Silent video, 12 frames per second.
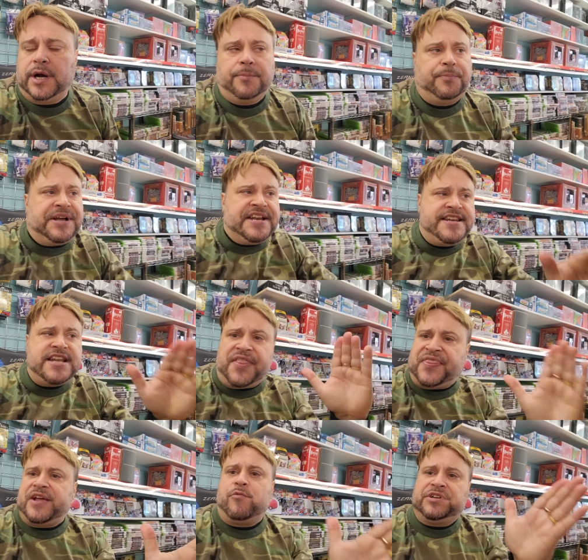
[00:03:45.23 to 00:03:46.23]
But
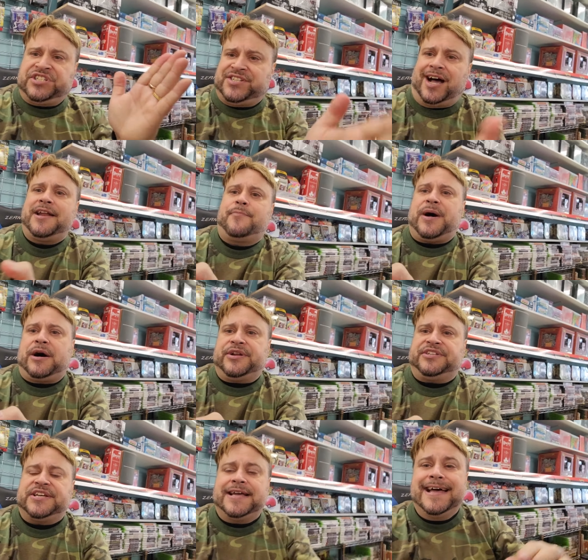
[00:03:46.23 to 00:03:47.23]
nothing was done about
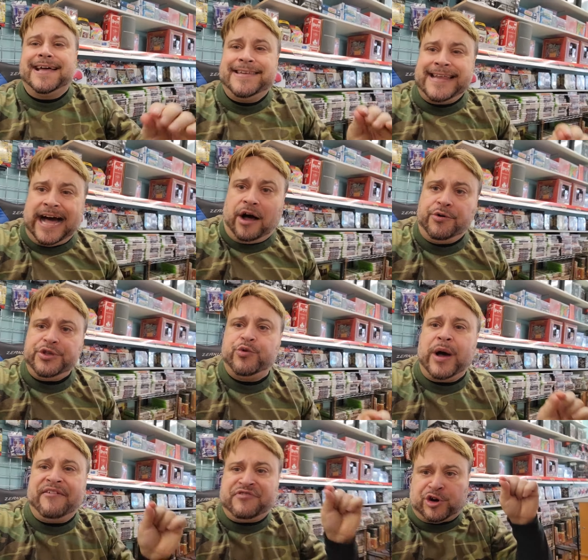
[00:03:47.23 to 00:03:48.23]
it. Now you
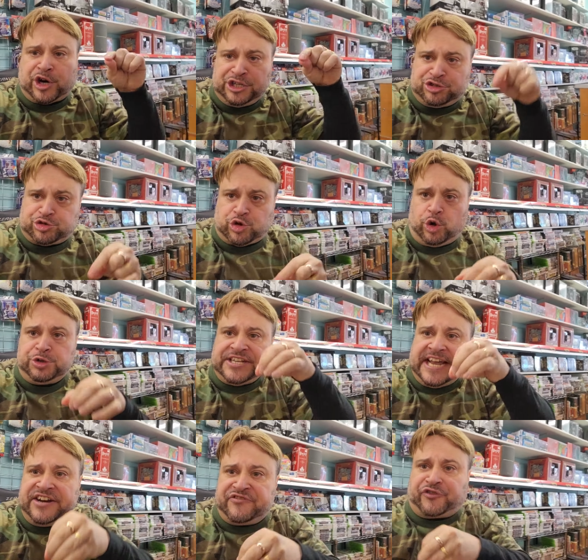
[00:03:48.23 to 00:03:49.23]
have your controlled
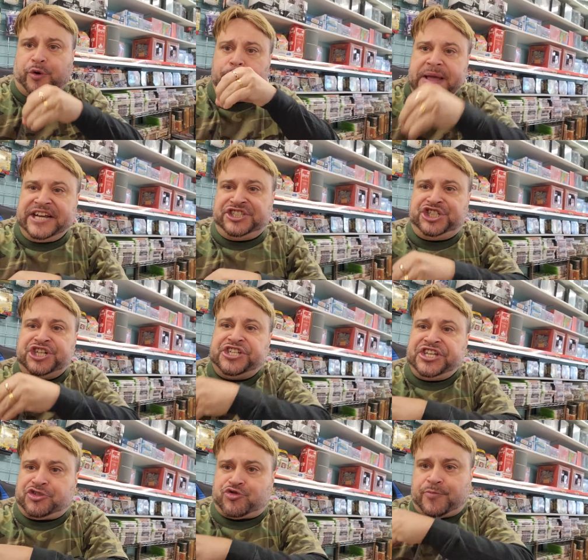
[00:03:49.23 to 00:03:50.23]
information
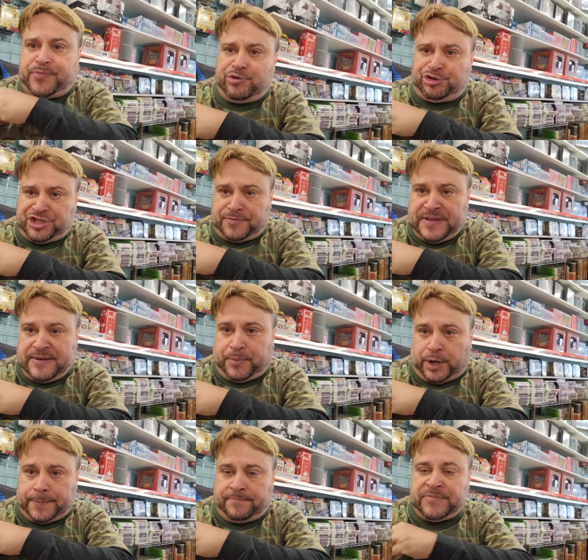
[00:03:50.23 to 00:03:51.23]
distribution
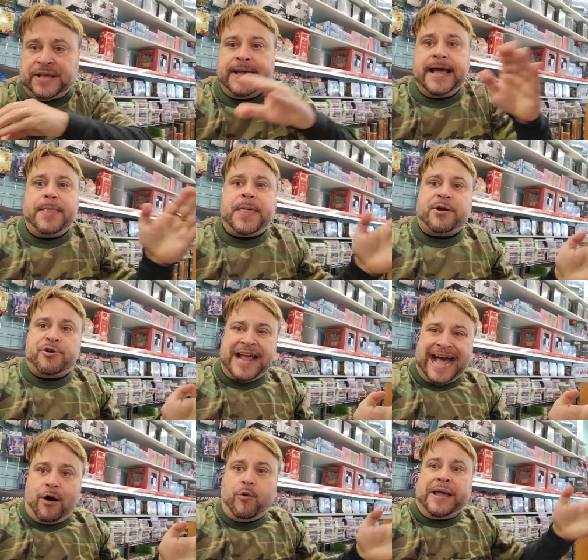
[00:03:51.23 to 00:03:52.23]
people that are
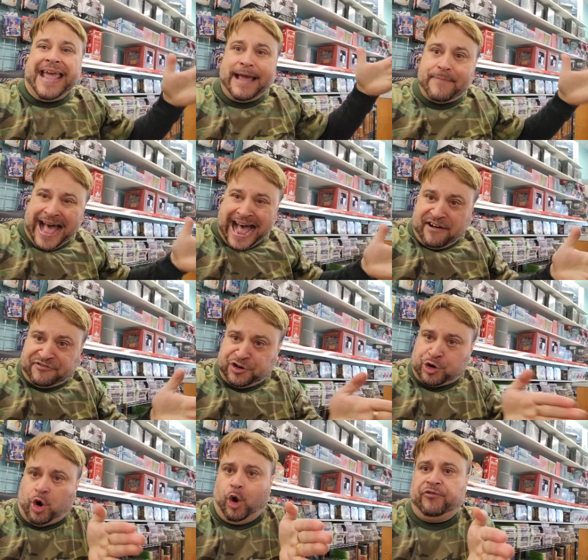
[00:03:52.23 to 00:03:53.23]
now came after
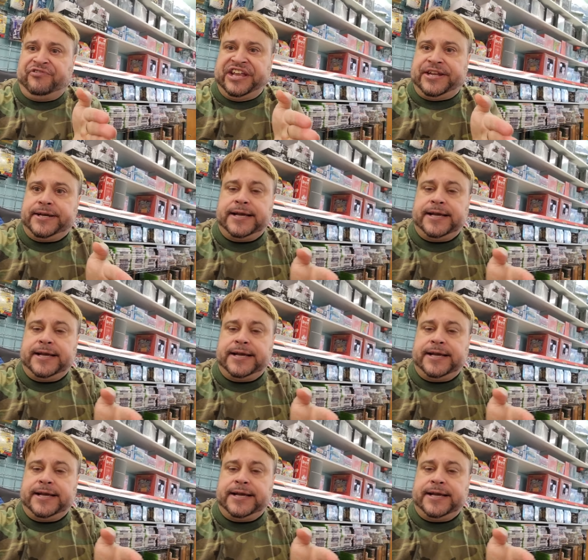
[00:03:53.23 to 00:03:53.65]
COVID